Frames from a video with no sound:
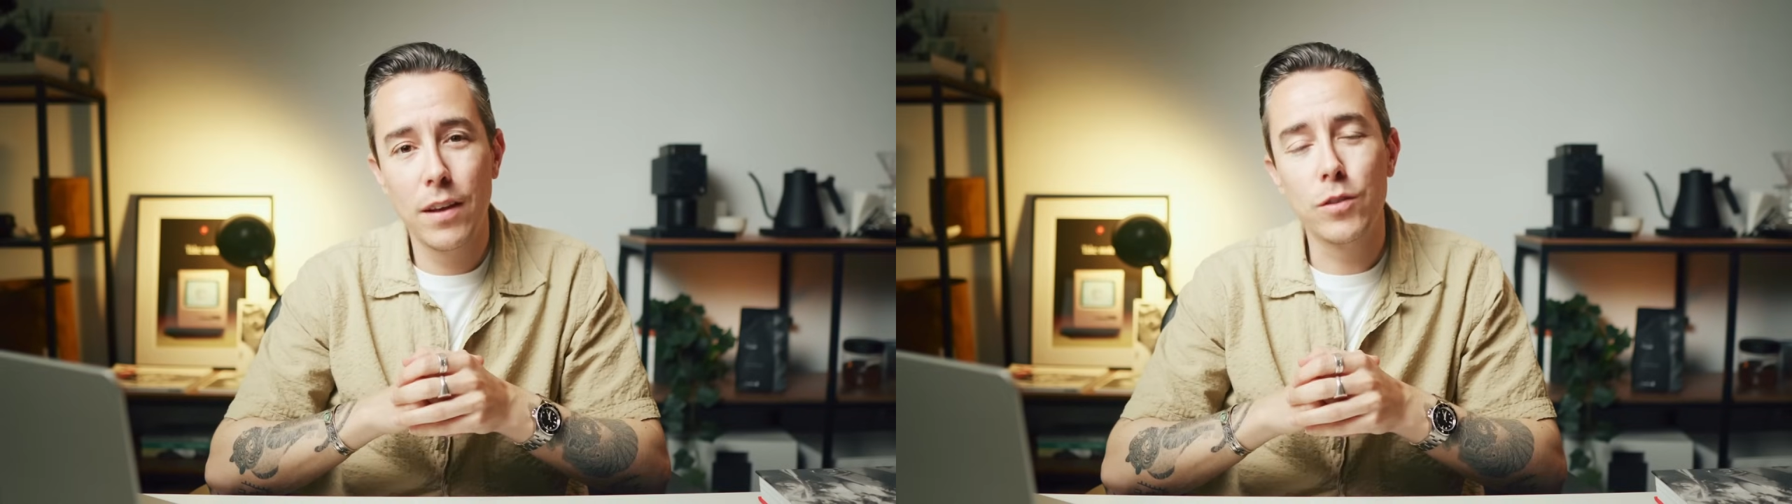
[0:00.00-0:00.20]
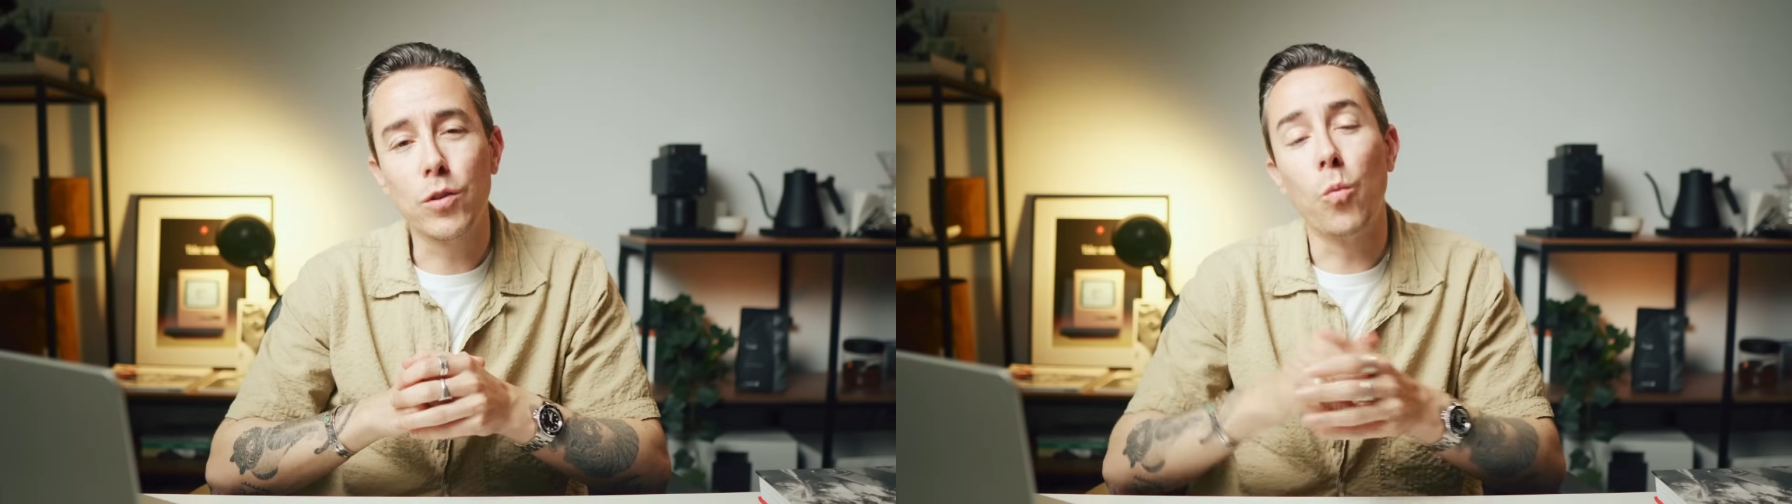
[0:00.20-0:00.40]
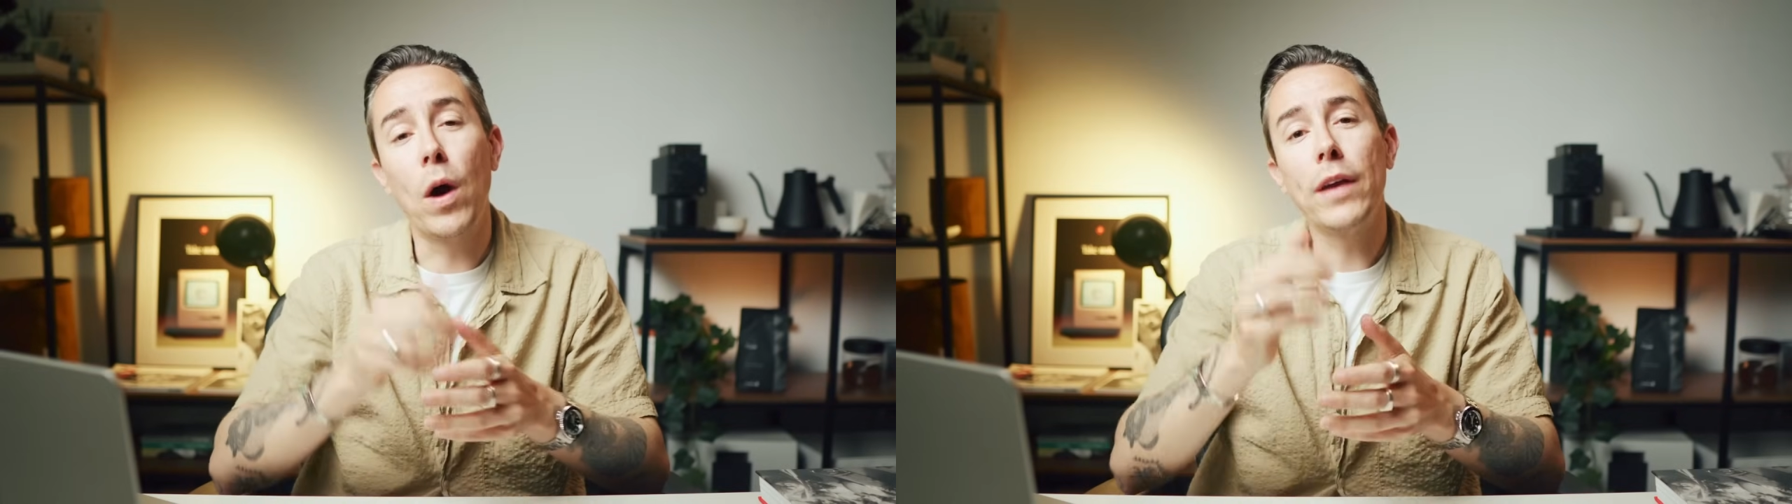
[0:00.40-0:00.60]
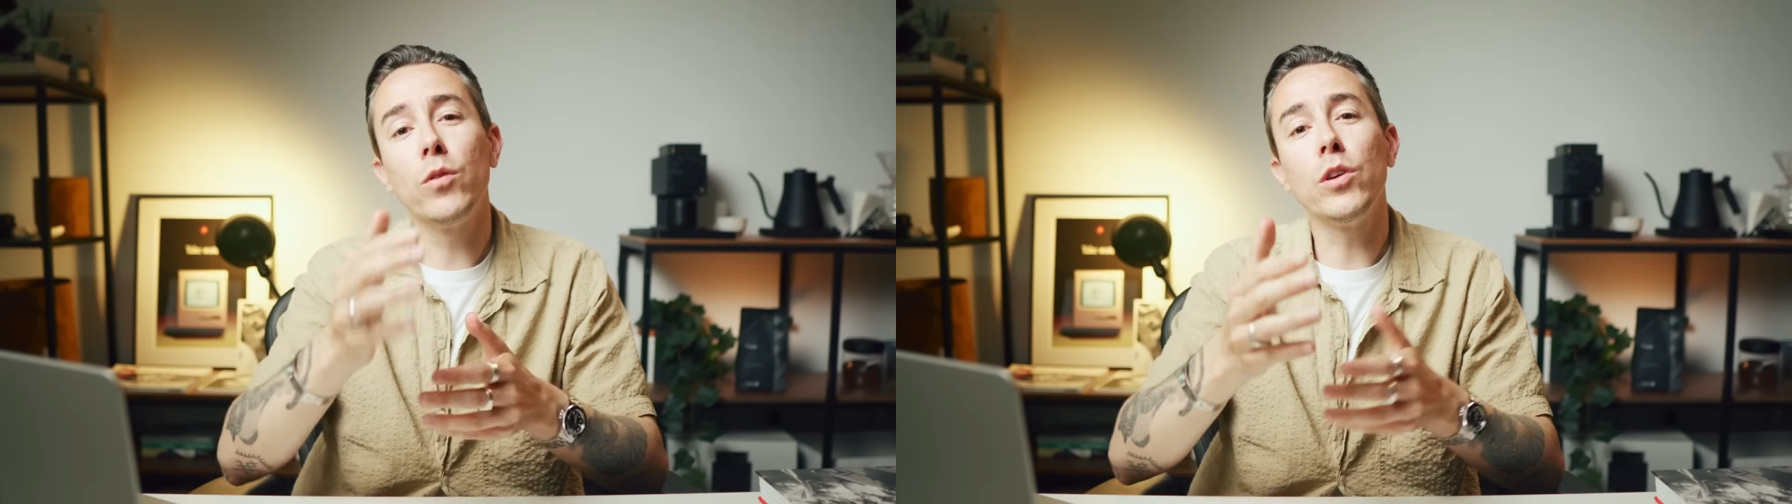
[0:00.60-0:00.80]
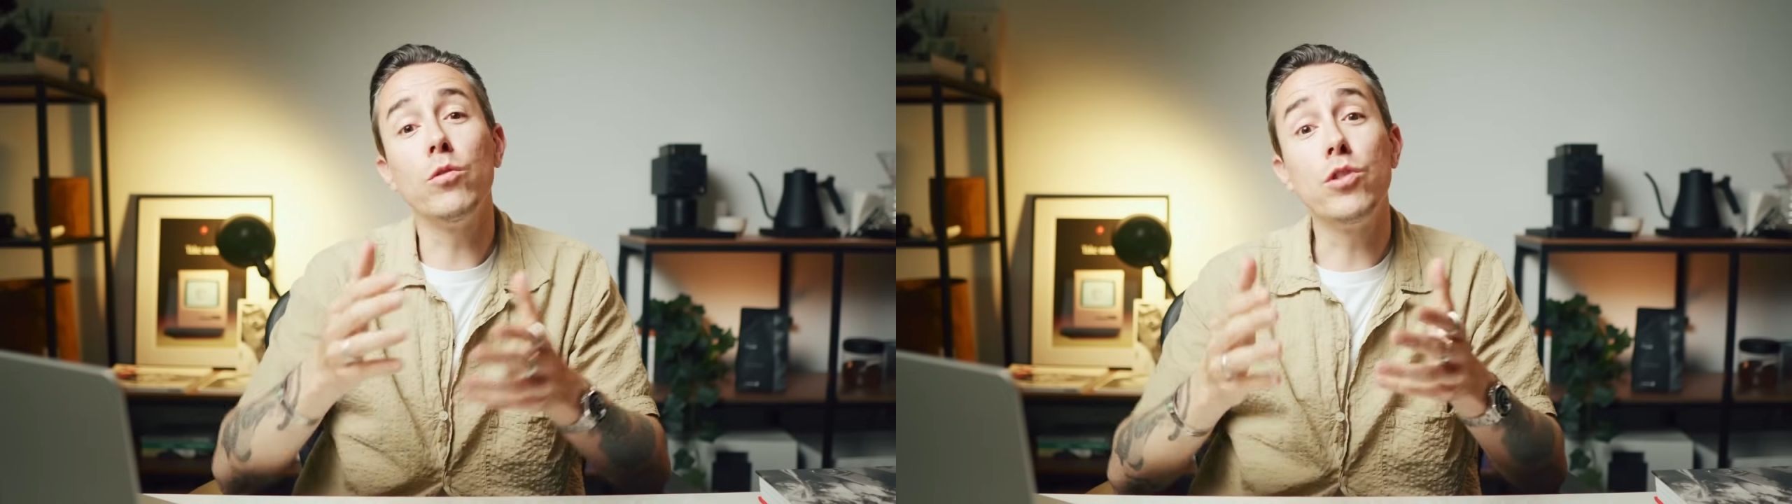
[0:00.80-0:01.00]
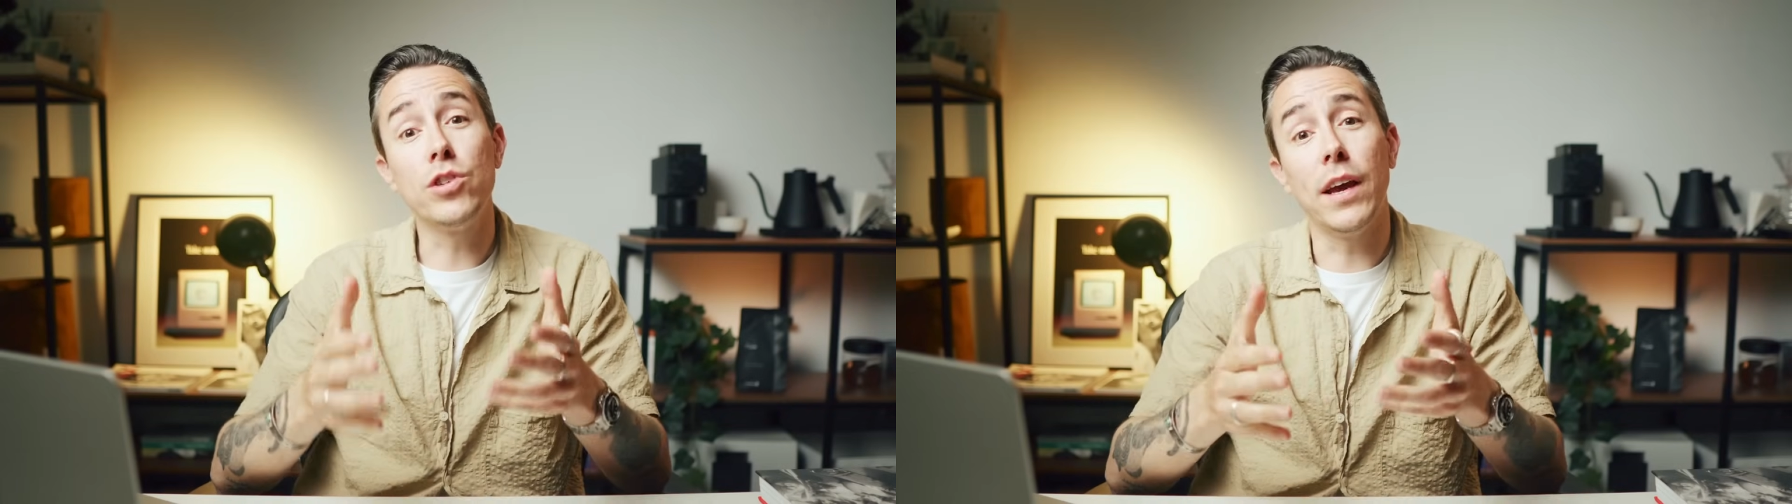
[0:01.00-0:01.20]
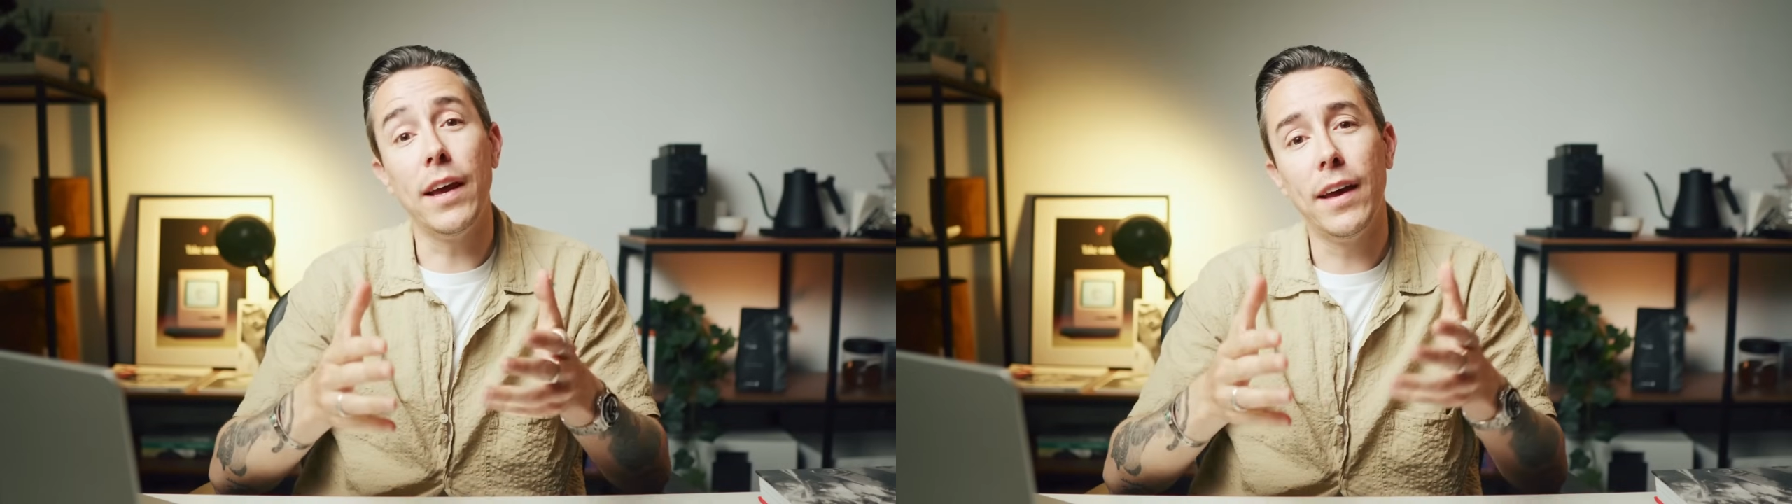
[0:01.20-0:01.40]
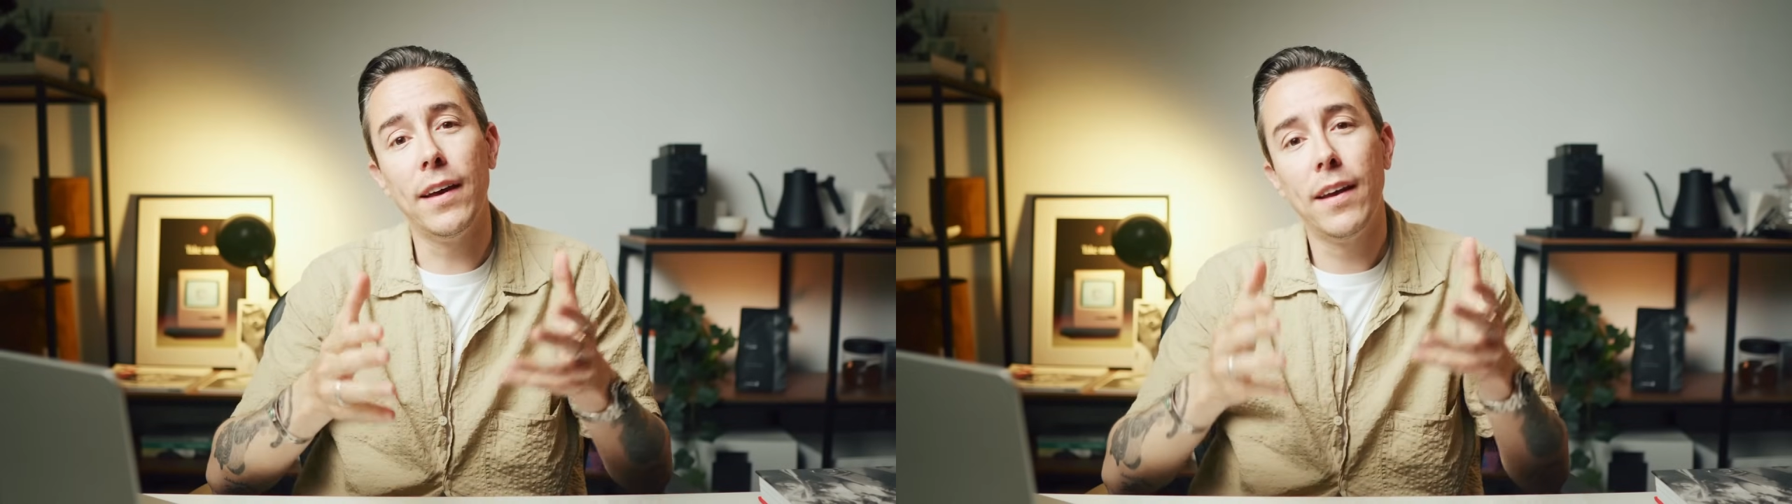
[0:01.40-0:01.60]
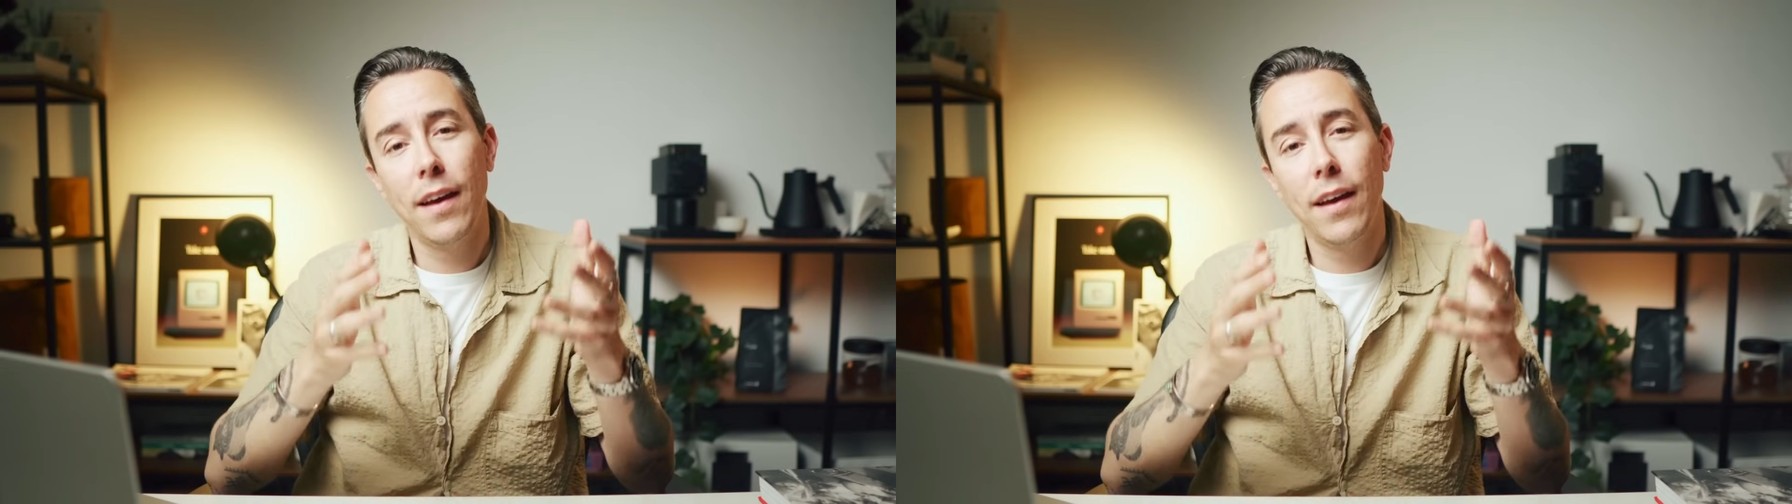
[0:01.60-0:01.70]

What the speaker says: So why don't you share